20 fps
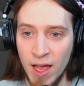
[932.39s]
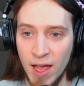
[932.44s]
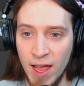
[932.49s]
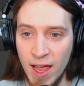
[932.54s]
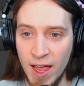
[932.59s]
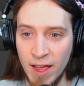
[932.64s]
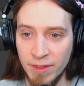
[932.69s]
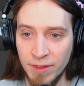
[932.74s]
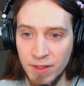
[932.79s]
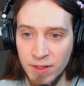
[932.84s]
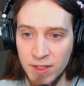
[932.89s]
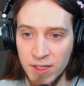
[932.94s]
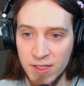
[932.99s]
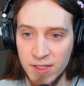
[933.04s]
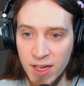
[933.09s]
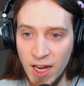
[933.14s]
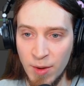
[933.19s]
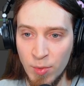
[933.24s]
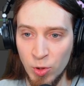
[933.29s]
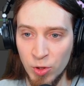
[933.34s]
and
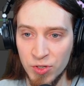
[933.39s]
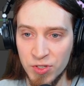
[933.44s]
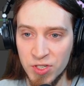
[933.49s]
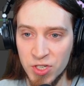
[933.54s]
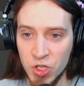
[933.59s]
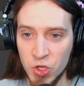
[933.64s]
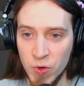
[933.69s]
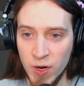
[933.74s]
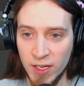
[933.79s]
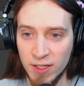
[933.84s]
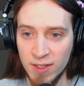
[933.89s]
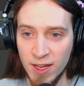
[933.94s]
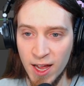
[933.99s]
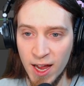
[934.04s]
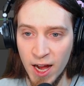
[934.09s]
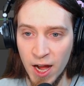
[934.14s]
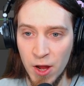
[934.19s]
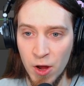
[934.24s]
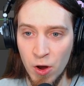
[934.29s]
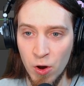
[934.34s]
disable strict
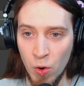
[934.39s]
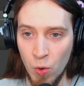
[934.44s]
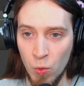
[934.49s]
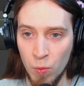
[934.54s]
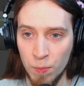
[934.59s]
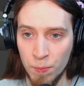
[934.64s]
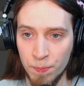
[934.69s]
I/O.